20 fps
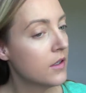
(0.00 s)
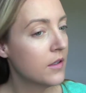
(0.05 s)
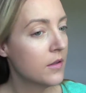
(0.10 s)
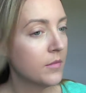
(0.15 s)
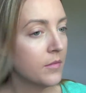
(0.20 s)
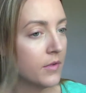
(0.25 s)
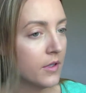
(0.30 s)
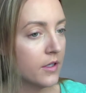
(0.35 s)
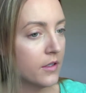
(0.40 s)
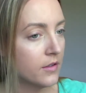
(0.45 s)

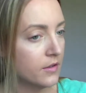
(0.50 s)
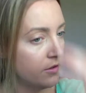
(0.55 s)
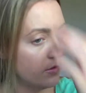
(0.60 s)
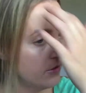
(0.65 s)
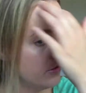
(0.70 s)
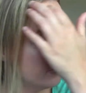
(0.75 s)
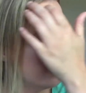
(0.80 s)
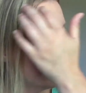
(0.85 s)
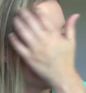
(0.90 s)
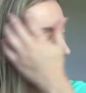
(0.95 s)
I'm not too
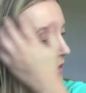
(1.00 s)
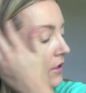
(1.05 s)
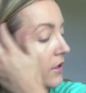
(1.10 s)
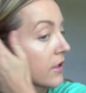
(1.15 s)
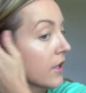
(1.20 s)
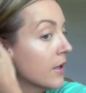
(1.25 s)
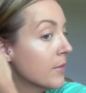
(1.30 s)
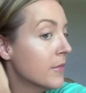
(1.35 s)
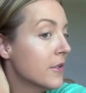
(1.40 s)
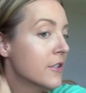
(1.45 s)
sure
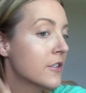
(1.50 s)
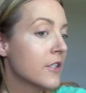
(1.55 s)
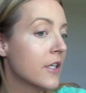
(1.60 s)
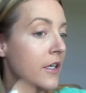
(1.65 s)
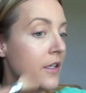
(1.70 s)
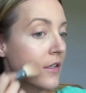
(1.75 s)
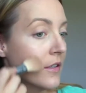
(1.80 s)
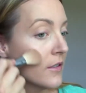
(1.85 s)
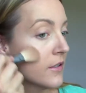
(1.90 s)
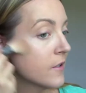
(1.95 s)
how much
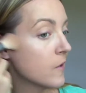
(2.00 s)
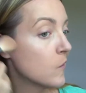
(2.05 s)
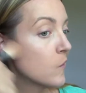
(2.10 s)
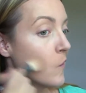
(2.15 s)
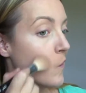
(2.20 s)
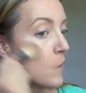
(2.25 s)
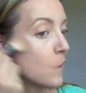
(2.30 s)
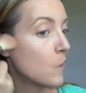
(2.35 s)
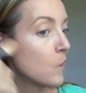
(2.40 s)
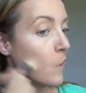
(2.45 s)
color is gonna
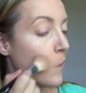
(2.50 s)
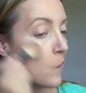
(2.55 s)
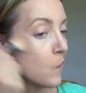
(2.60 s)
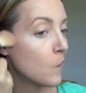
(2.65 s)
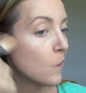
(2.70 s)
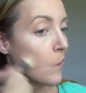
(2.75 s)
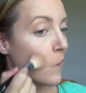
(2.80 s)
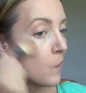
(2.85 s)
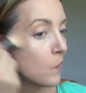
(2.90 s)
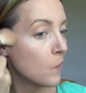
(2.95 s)

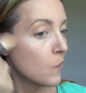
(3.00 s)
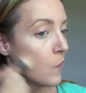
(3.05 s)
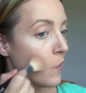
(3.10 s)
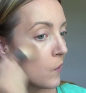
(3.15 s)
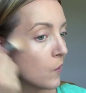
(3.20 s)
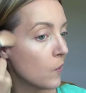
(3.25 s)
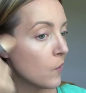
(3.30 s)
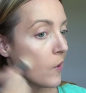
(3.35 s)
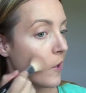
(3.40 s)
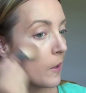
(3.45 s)

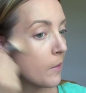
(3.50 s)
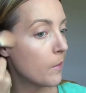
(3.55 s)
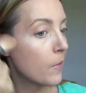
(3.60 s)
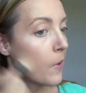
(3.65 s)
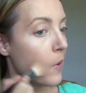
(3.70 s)
show up.